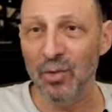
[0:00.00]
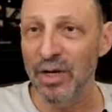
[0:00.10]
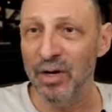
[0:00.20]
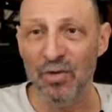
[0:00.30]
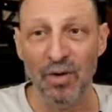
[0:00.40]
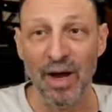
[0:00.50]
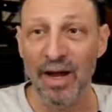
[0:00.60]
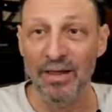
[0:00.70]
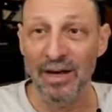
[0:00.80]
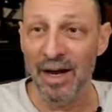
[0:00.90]
create
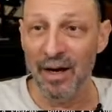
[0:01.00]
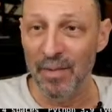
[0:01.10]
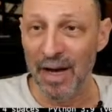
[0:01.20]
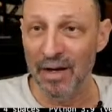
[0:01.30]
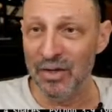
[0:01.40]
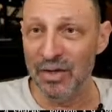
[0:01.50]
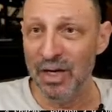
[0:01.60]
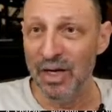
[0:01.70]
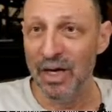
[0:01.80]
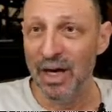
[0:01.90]
the database.
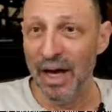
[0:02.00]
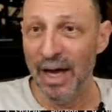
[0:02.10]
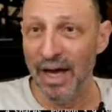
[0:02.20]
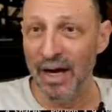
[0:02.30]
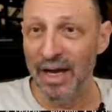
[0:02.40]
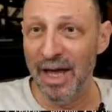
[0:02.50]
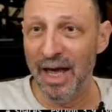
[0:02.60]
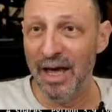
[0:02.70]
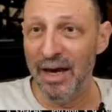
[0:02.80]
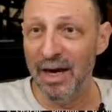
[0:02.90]
And
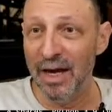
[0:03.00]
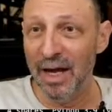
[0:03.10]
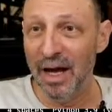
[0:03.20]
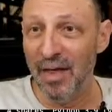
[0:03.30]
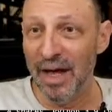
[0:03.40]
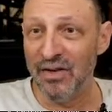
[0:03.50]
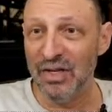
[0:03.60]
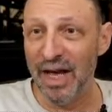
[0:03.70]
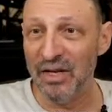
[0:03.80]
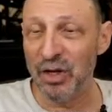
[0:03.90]
again, that's
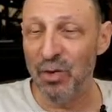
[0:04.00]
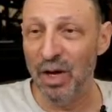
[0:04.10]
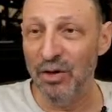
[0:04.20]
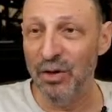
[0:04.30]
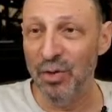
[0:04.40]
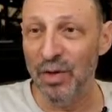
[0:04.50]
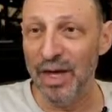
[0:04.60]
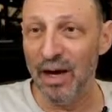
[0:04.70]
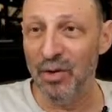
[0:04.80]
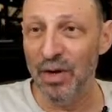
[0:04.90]
SQL do with that
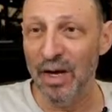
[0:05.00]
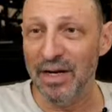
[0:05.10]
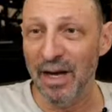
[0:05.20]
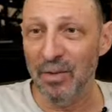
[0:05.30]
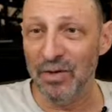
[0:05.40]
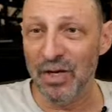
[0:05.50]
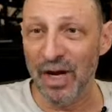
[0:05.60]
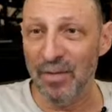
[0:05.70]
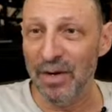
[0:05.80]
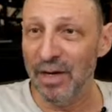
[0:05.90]
create table
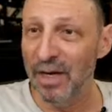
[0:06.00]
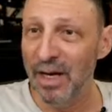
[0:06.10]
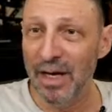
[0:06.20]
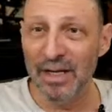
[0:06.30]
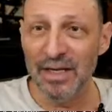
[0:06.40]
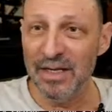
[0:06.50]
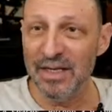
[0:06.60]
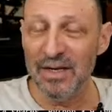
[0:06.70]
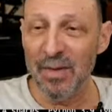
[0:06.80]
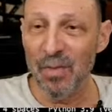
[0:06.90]
statement. It's as
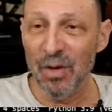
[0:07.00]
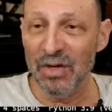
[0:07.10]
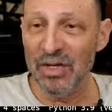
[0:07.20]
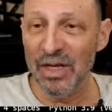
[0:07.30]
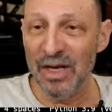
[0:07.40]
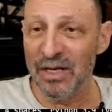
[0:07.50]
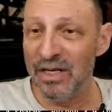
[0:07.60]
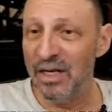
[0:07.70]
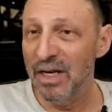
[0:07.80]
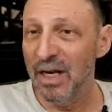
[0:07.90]
simple as this.
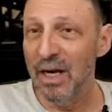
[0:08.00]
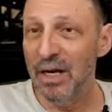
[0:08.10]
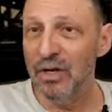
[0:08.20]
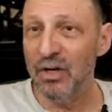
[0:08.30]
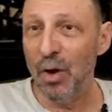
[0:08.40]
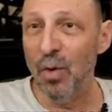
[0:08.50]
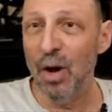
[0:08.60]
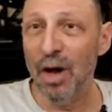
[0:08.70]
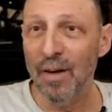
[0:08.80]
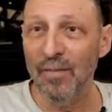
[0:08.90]

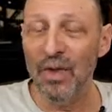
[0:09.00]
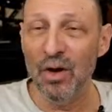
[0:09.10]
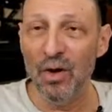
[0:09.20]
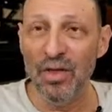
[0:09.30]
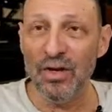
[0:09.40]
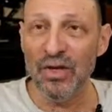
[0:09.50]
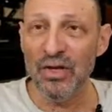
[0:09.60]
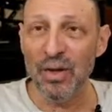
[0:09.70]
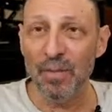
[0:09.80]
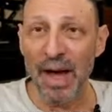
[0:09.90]
So, this is the
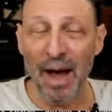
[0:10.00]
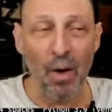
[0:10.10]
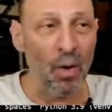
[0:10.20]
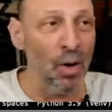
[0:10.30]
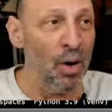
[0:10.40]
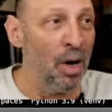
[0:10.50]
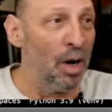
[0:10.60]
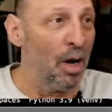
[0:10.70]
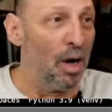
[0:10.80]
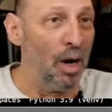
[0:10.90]
power
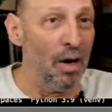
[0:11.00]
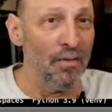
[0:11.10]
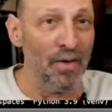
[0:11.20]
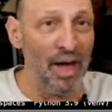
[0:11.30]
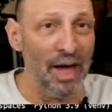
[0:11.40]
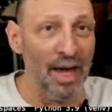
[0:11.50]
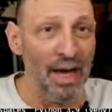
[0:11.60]
of a,